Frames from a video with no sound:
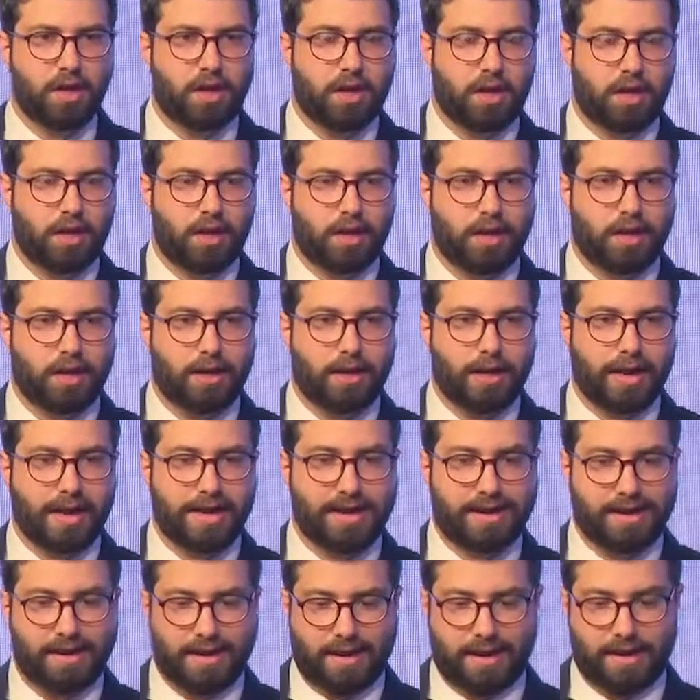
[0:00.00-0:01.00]

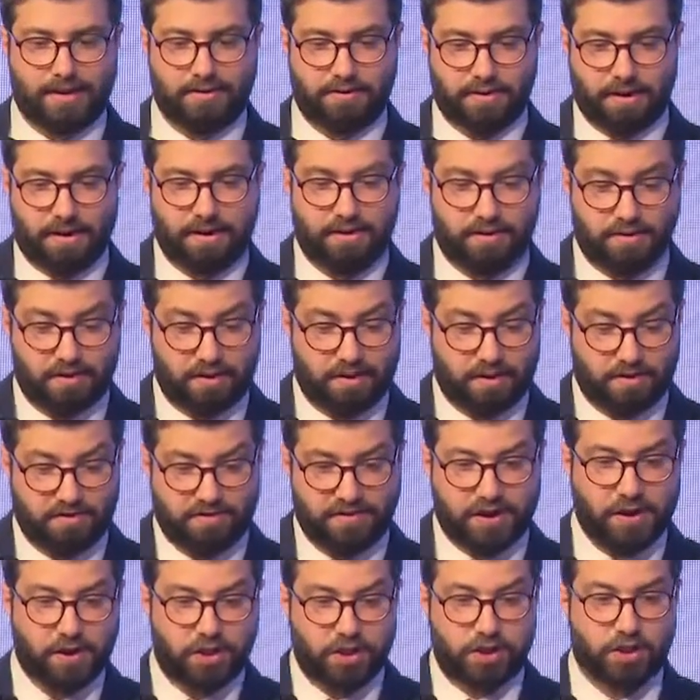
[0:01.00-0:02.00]
and a
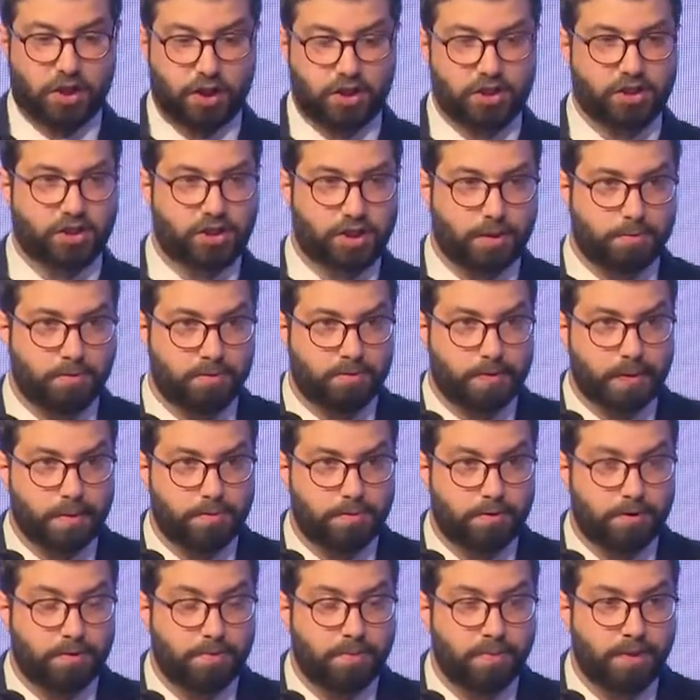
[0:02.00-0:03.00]
very large sum of
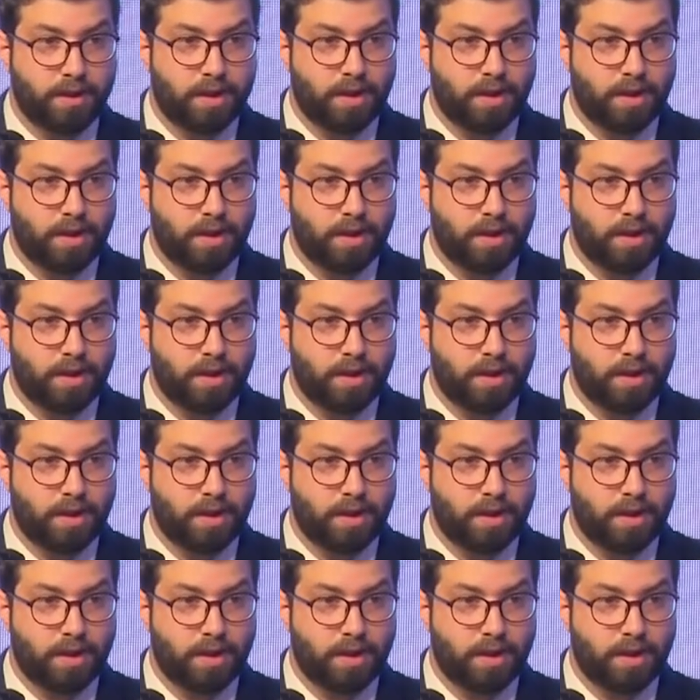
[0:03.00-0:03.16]
people.